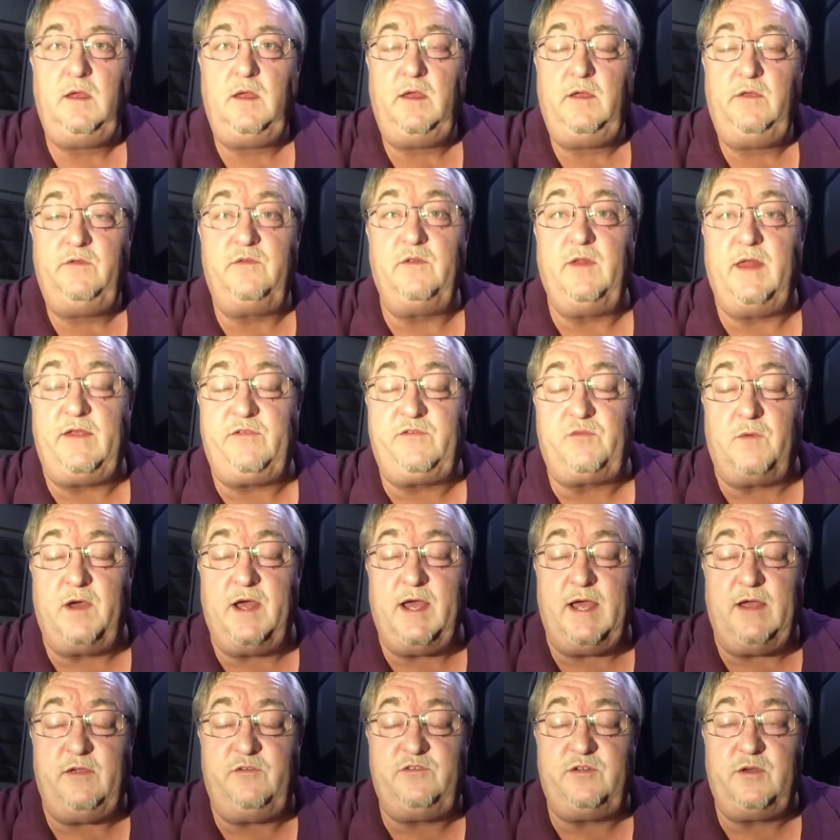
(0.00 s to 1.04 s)
So that's why
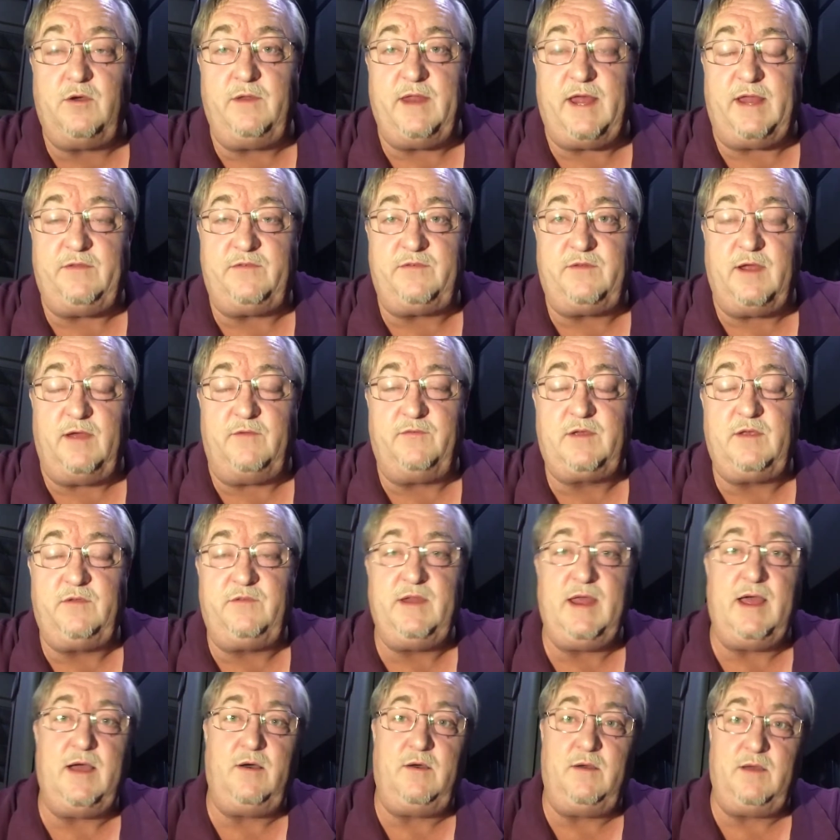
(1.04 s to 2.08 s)
I show that stuff, because
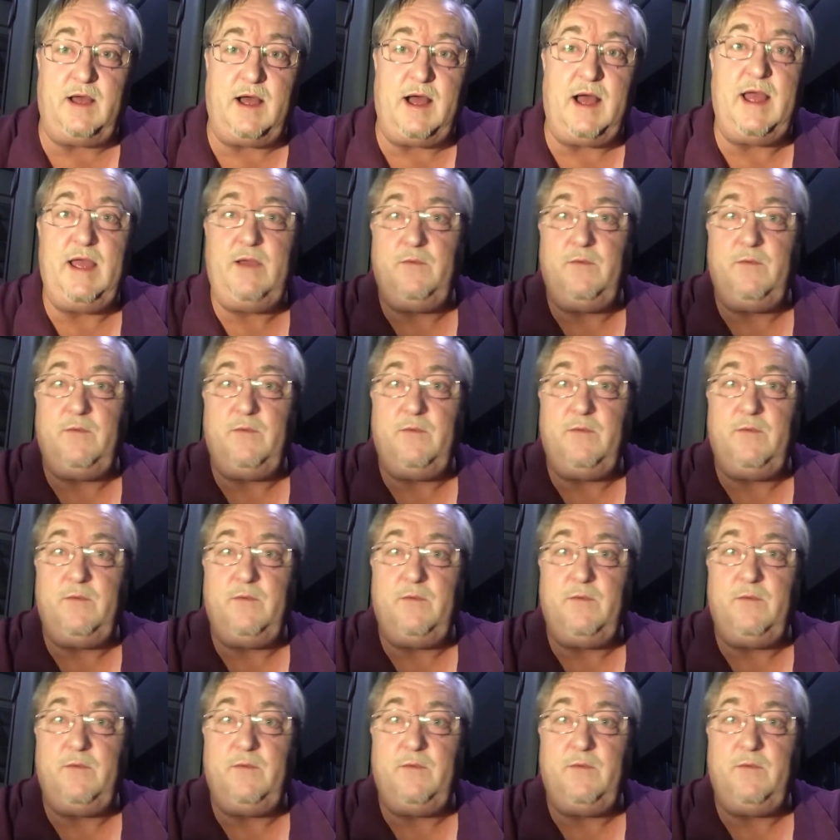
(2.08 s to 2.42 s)
now I